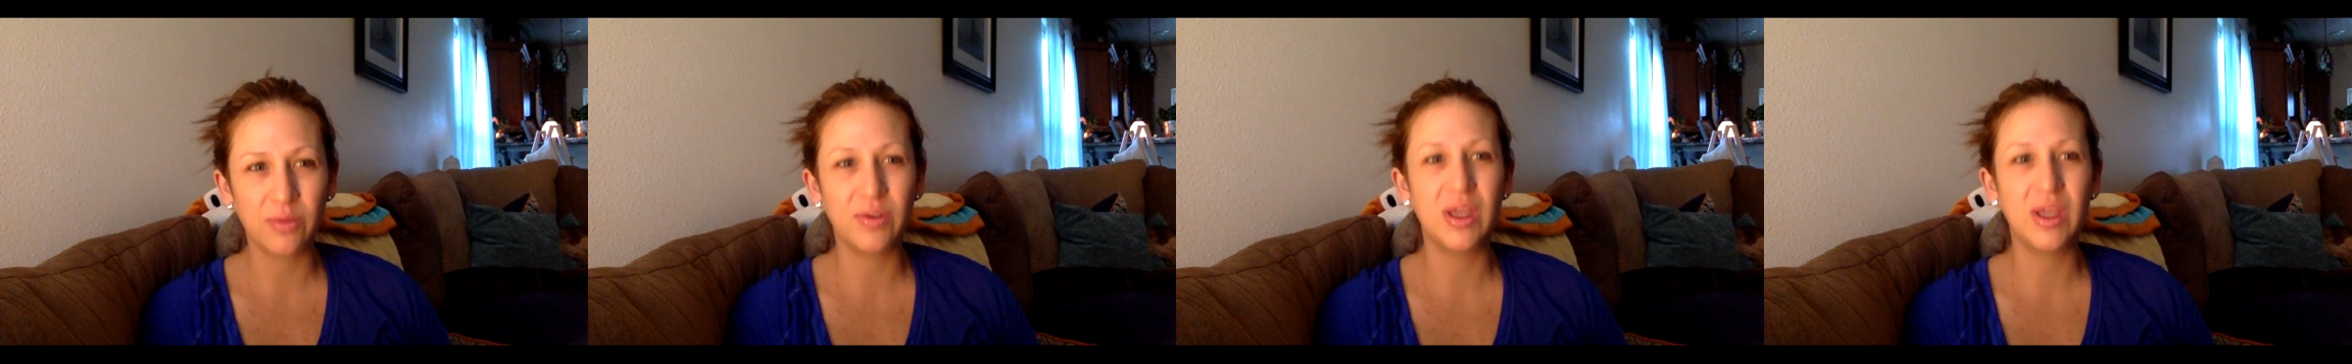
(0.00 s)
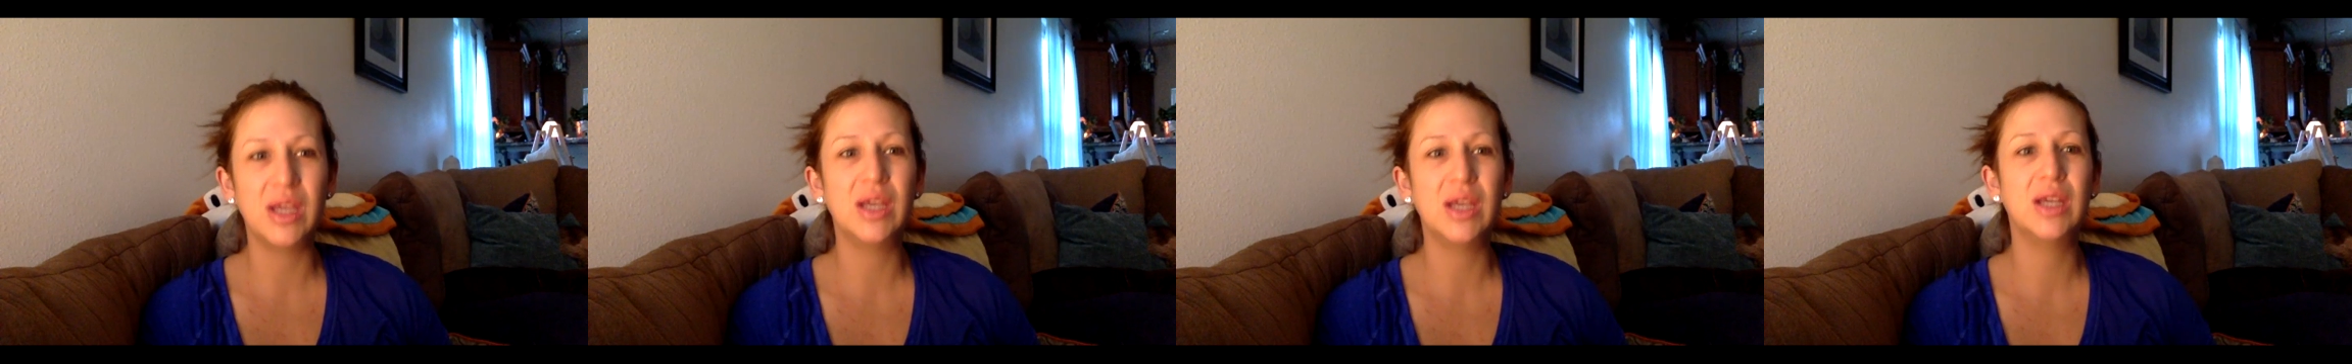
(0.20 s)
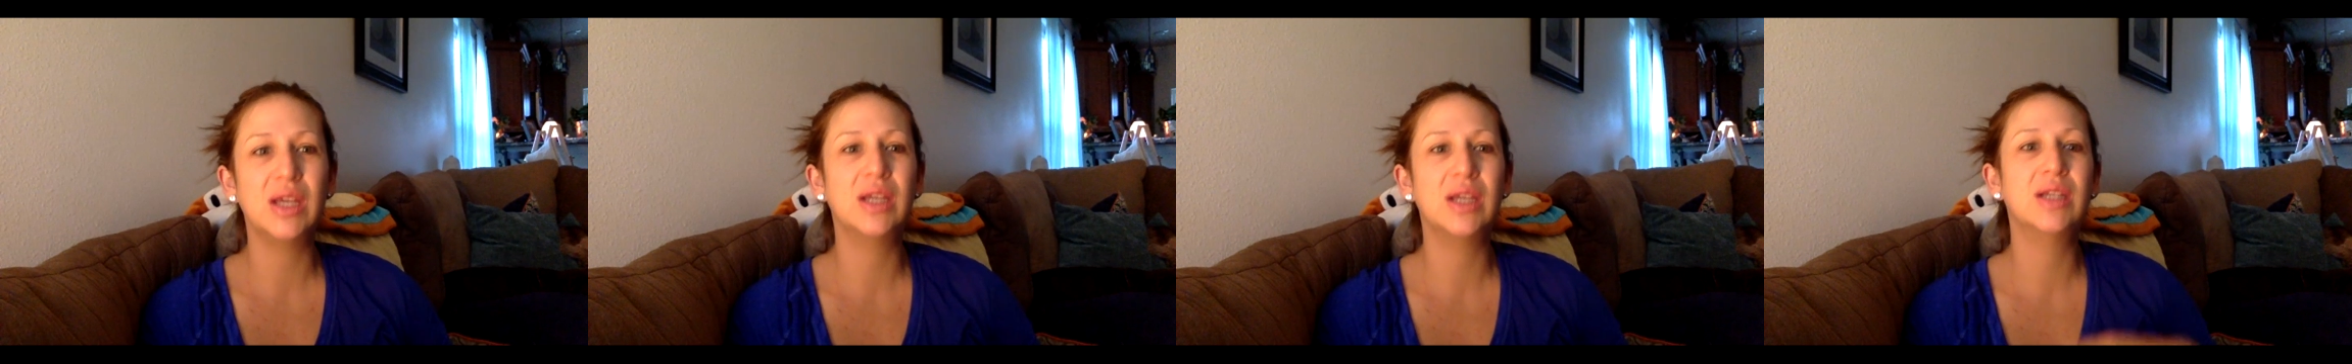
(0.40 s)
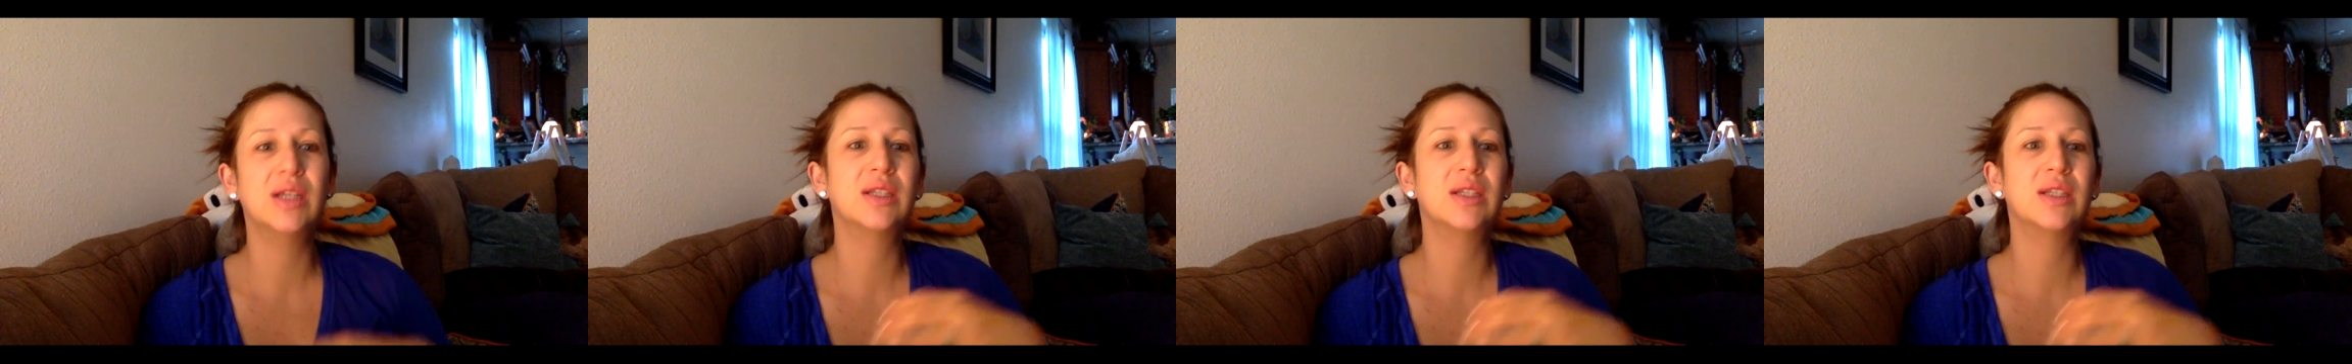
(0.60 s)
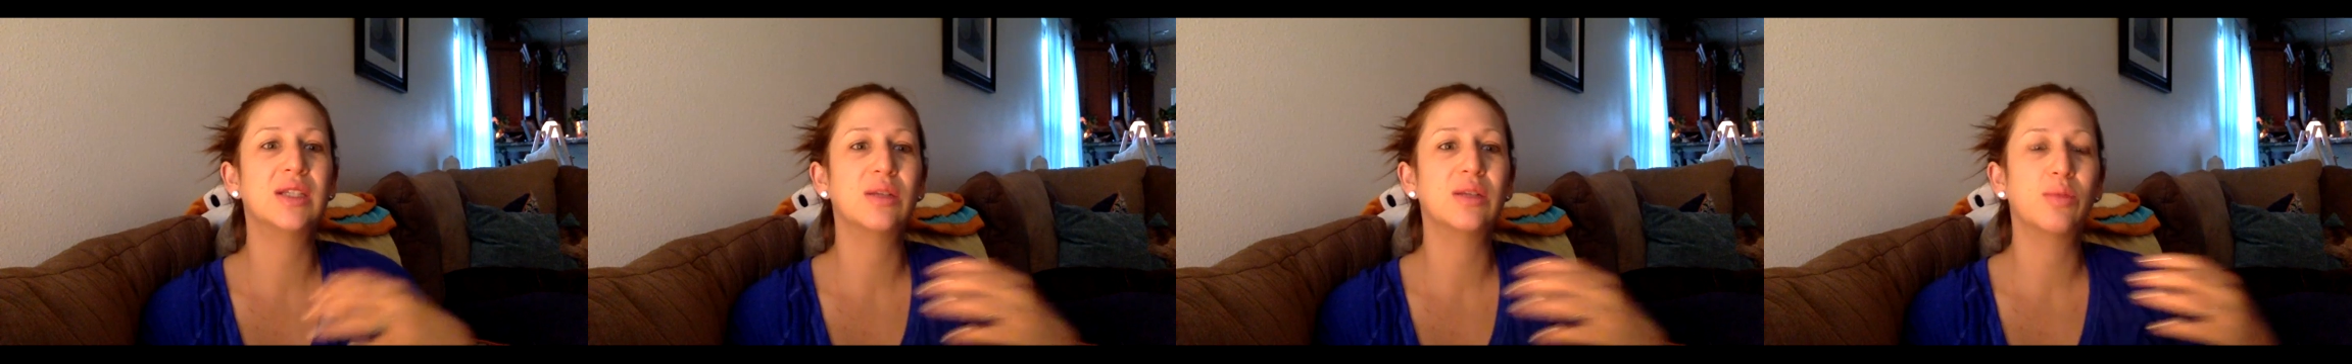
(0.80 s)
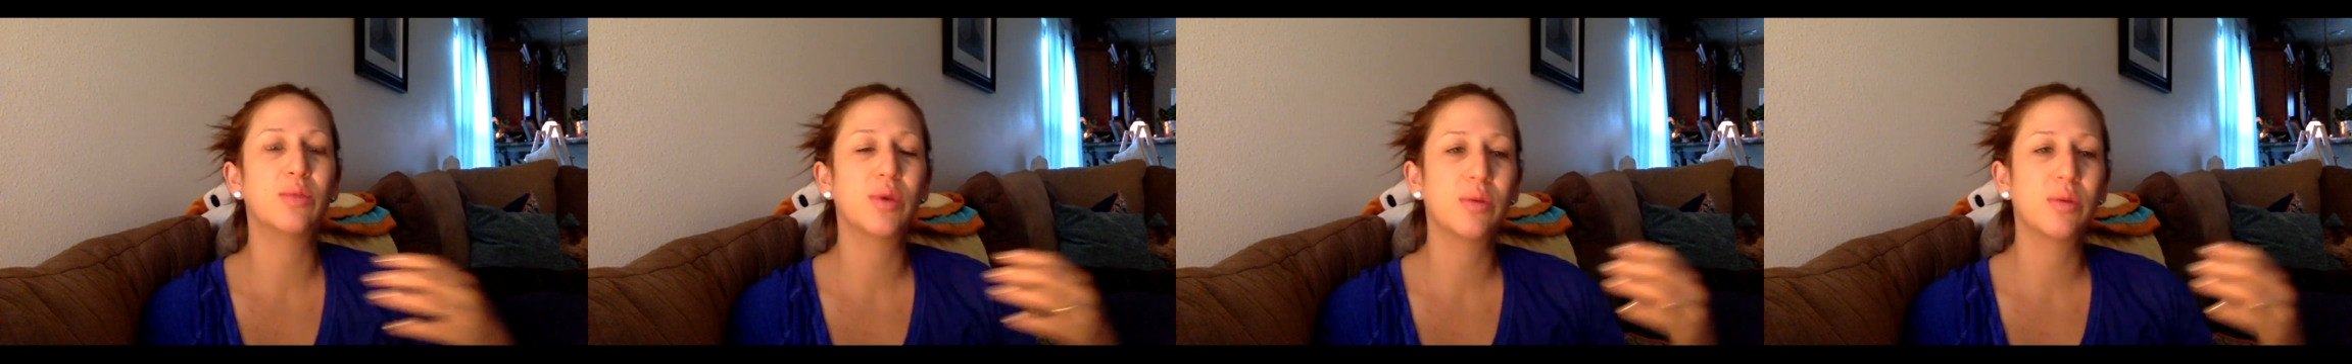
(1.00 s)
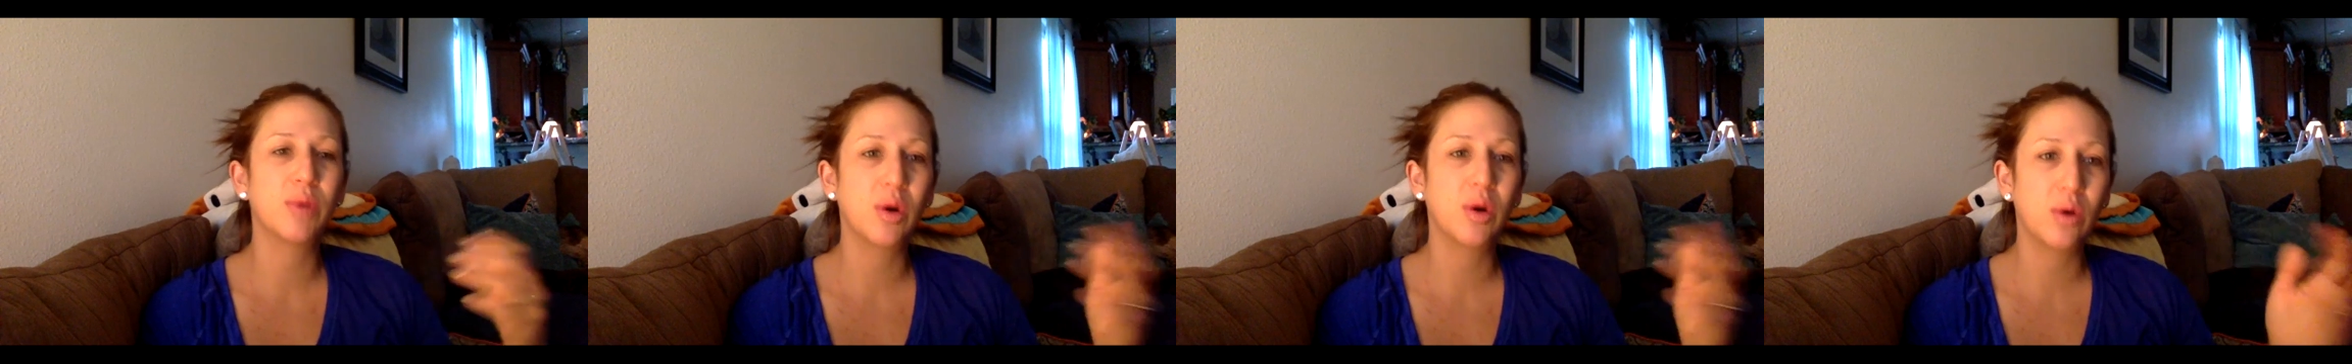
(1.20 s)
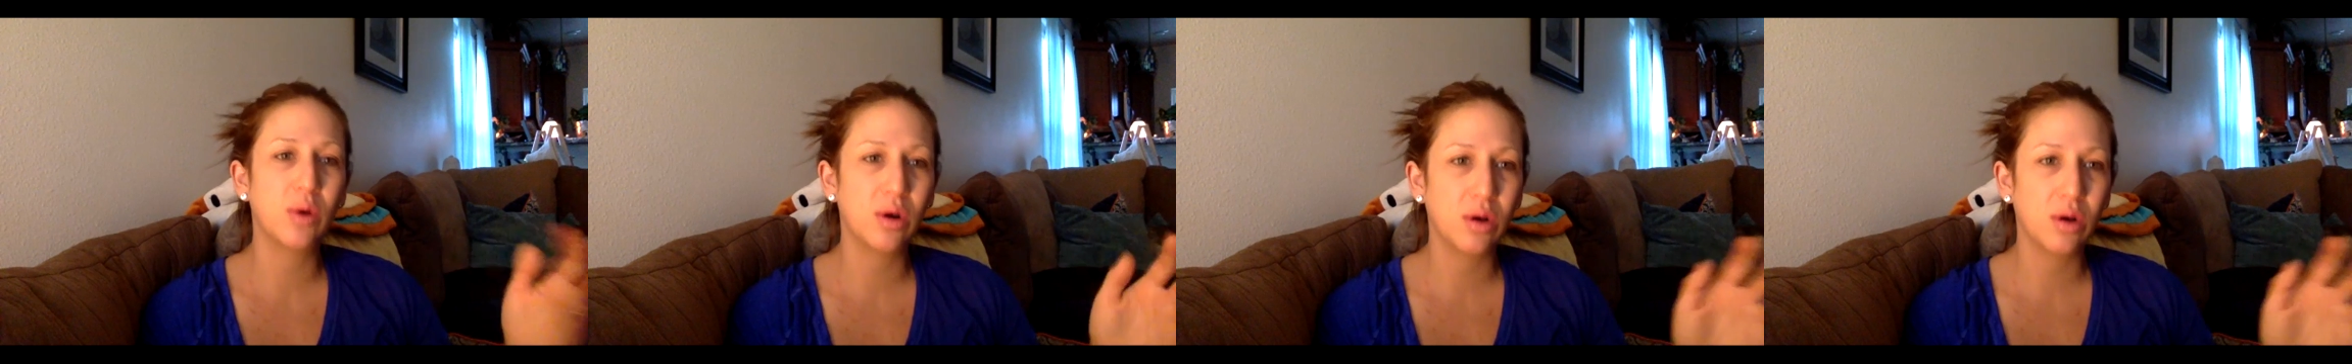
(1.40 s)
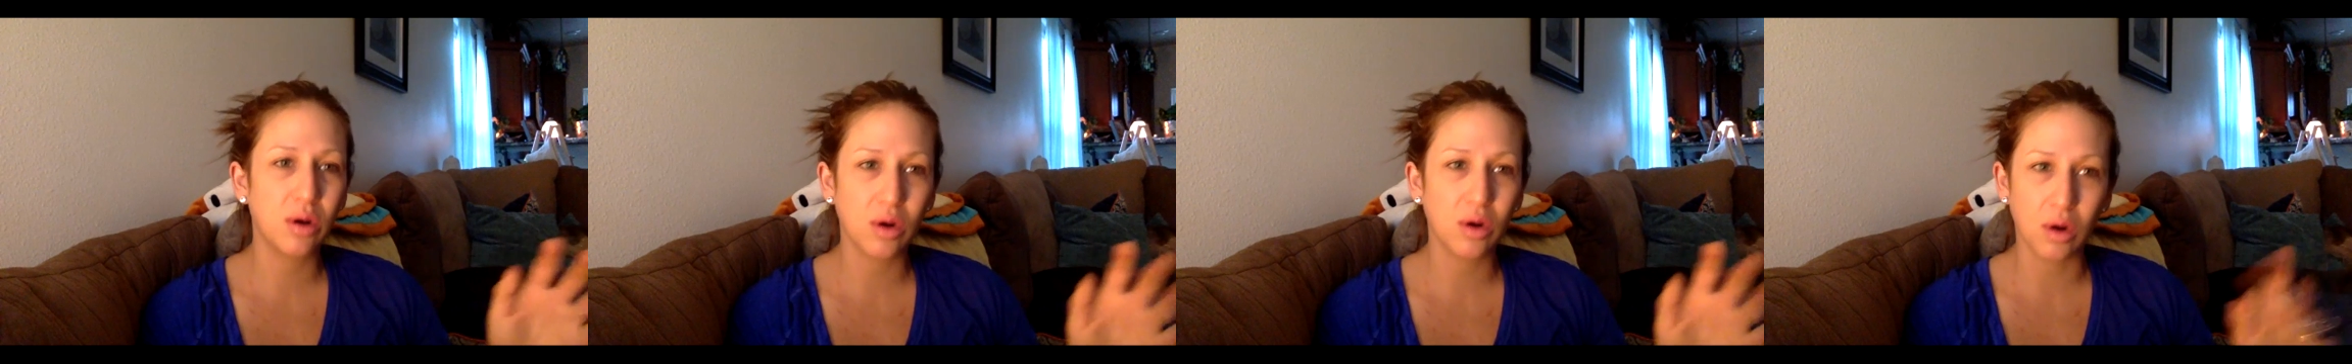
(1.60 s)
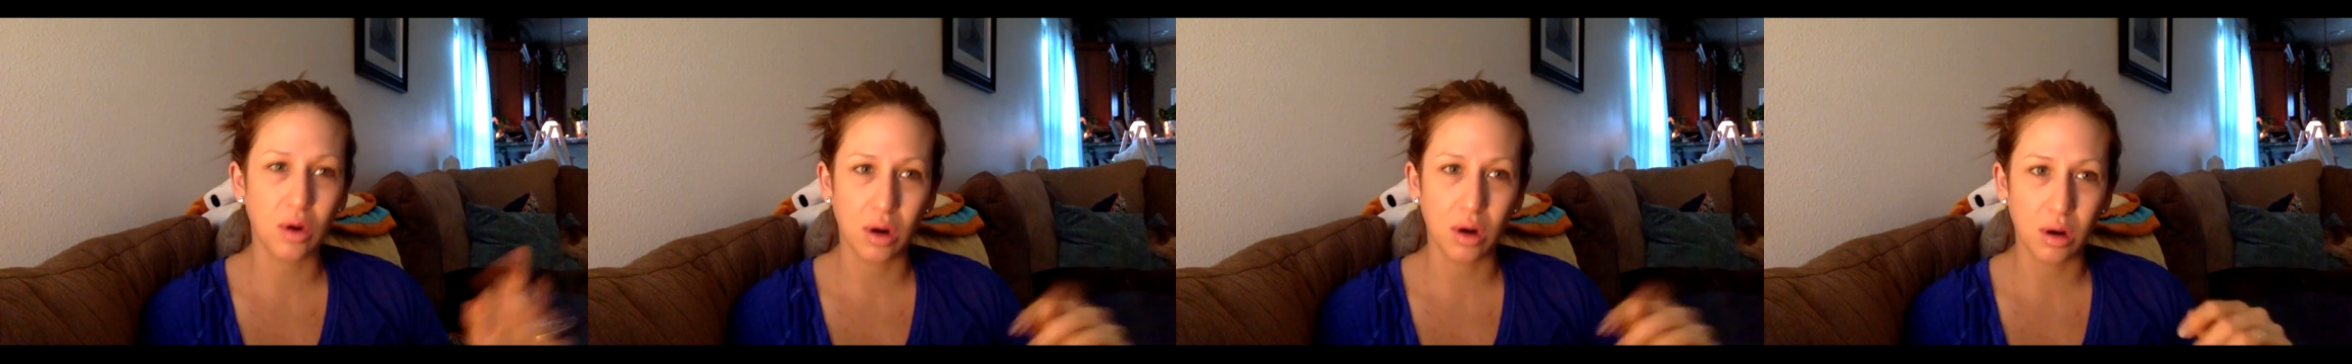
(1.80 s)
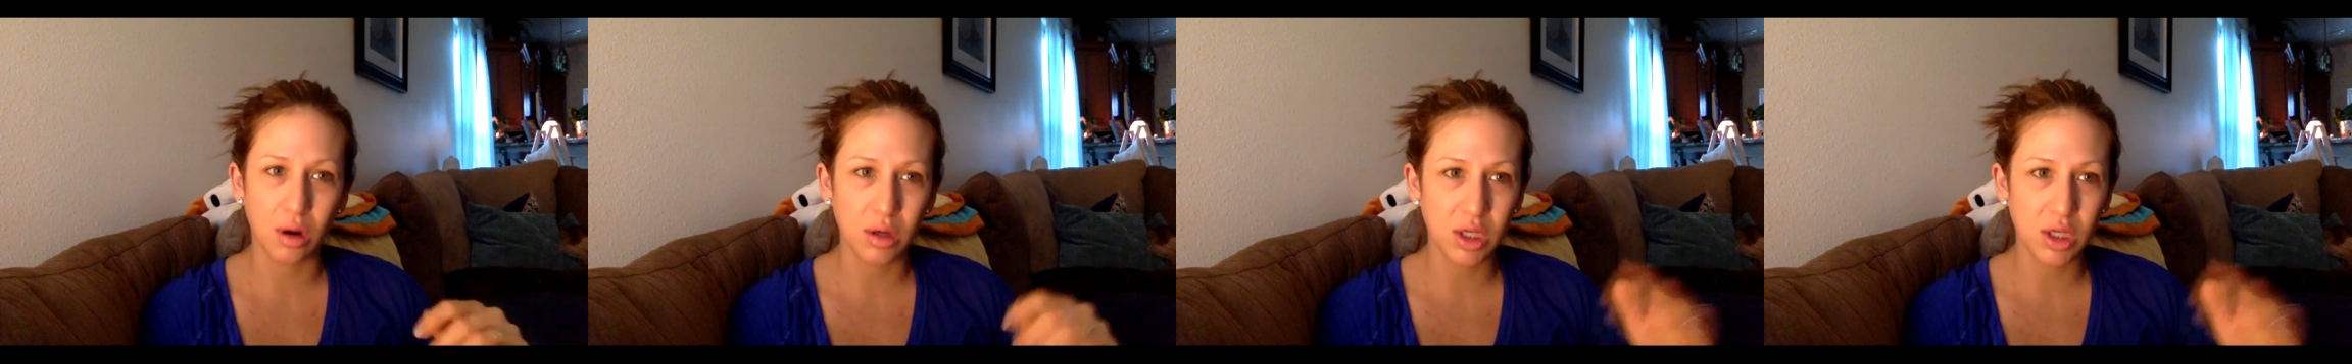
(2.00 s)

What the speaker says: fees and promoter or